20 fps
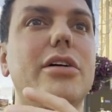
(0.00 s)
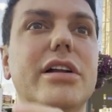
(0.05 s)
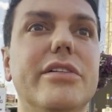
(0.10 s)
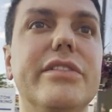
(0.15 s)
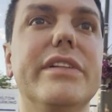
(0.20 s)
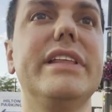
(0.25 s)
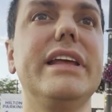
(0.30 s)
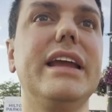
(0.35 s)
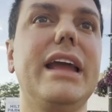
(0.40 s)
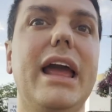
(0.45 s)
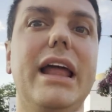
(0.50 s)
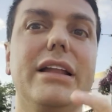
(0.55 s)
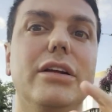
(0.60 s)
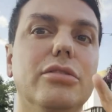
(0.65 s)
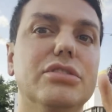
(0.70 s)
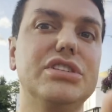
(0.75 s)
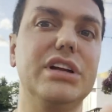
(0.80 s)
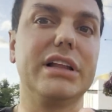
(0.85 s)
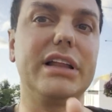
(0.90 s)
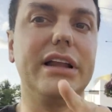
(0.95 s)
and everything, and go
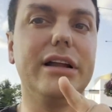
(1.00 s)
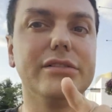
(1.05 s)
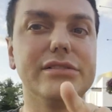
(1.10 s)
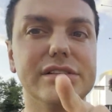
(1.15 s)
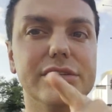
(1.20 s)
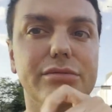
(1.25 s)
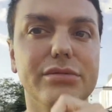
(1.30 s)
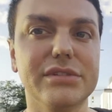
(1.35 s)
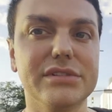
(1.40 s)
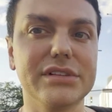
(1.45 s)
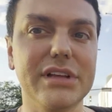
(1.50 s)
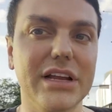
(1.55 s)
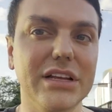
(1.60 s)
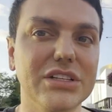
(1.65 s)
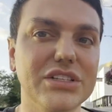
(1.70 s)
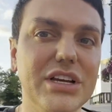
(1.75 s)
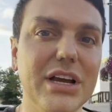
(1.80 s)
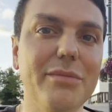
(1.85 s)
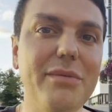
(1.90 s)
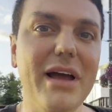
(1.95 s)
check it out. So we'll
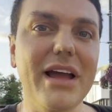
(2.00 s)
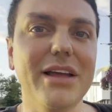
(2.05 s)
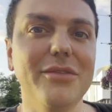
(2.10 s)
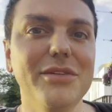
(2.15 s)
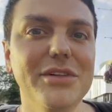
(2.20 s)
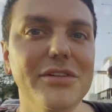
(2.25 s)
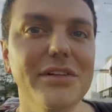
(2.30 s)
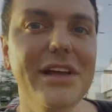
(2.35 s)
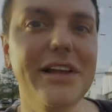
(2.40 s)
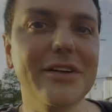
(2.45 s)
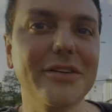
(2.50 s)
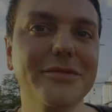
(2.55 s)
check back with you later.